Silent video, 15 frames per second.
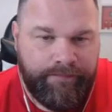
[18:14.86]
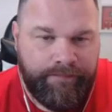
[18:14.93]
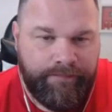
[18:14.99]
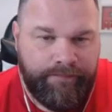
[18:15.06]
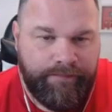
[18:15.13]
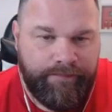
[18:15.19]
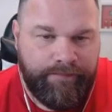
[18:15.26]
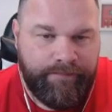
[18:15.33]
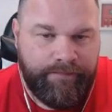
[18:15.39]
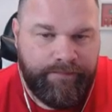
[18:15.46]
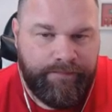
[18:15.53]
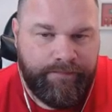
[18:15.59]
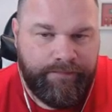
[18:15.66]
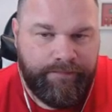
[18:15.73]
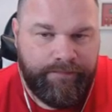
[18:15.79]

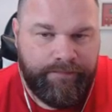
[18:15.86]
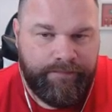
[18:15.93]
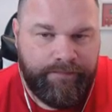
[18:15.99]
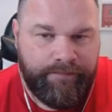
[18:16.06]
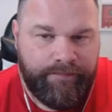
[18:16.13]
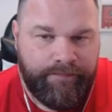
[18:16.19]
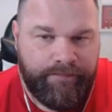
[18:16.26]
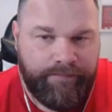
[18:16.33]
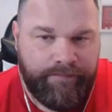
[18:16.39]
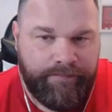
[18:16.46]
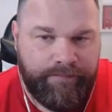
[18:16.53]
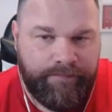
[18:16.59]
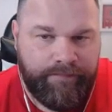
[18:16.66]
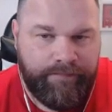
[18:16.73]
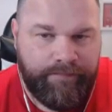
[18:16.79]

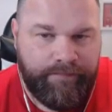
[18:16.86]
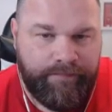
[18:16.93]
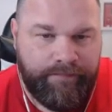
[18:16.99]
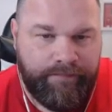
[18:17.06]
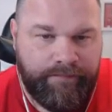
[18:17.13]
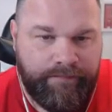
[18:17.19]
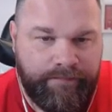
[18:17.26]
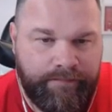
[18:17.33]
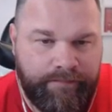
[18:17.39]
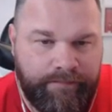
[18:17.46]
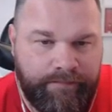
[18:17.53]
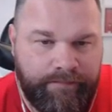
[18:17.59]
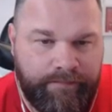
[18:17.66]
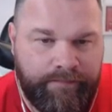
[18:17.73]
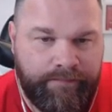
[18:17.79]

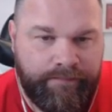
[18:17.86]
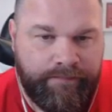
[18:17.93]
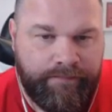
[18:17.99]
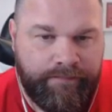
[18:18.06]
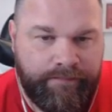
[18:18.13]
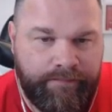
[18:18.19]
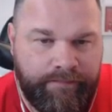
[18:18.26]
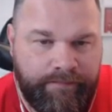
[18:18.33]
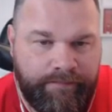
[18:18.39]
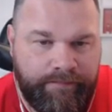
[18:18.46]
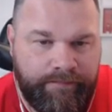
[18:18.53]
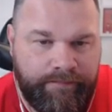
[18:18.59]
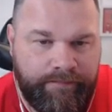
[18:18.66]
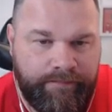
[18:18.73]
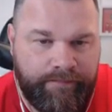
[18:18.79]

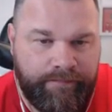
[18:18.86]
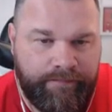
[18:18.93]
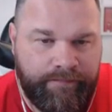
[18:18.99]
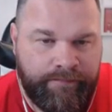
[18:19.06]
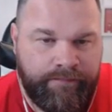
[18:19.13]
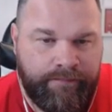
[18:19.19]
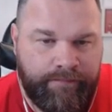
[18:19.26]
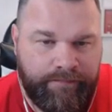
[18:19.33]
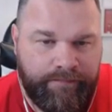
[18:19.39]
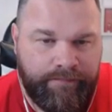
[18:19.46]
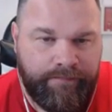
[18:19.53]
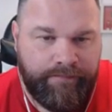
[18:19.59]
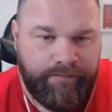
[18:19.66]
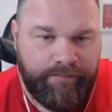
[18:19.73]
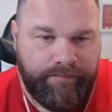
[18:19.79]

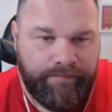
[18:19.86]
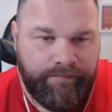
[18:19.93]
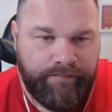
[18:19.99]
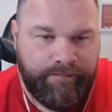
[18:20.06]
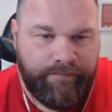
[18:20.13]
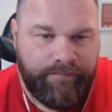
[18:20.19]
(silent)